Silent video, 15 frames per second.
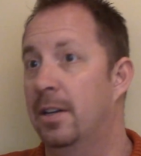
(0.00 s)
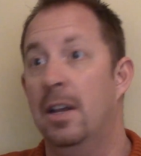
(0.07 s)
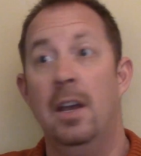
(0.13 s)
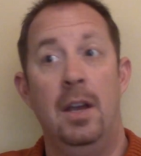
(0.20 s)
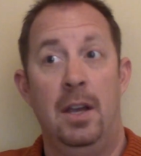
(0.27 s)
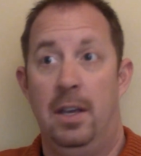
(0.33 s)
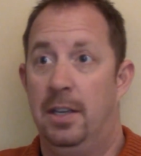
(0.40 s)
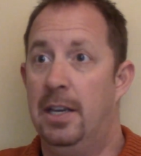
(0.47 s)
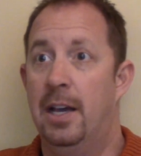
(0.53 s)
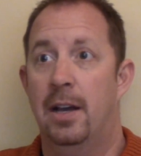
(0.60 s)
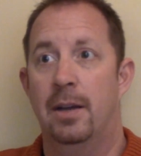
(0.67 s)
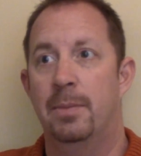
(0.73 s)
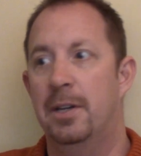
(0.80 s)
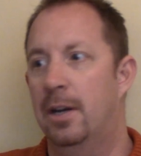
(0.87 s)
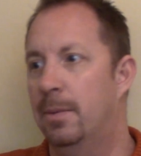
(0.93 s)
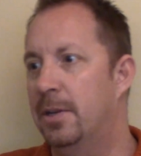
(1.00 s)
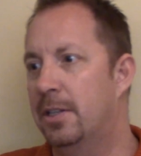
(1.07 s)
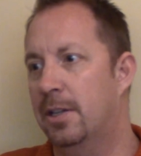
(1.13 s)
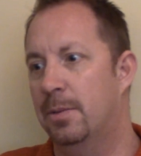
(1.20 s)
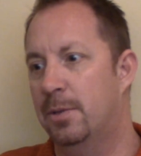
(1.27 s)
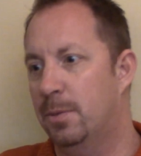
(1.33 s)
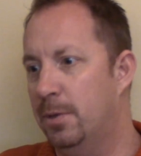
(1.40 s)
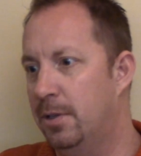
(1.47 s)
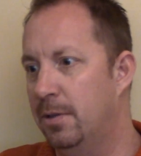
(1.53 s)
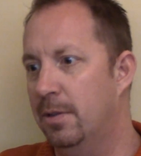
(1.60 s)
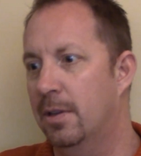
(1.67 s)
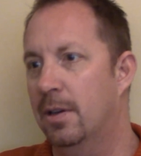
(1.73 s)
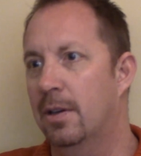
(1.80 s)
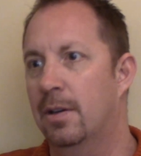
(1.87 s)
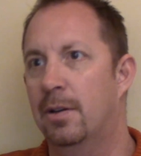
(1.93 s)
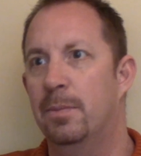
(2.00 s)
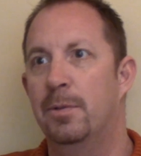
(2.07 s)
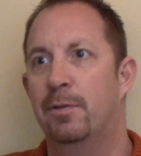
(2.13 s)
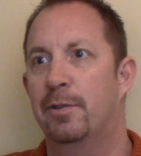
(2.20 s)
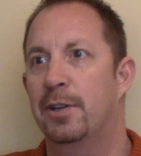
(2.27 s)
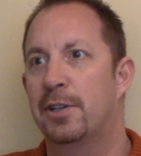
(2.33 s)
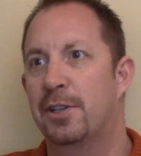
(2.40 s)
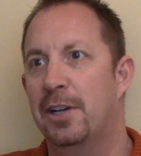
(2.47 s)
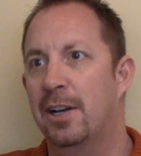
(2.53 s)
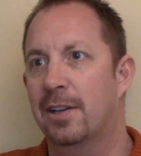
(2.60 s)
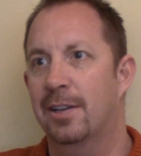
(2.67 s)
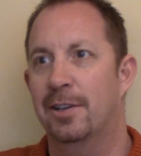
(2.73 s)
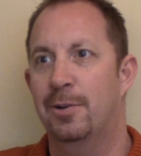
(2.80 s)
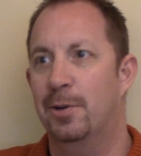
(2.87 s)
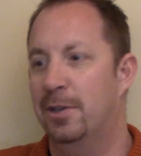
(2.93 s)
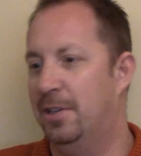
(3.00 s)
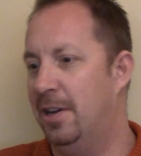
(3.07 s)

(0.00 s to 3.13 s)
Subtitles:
And, yeah, I mean, how many times did we do the home defense shotgun course?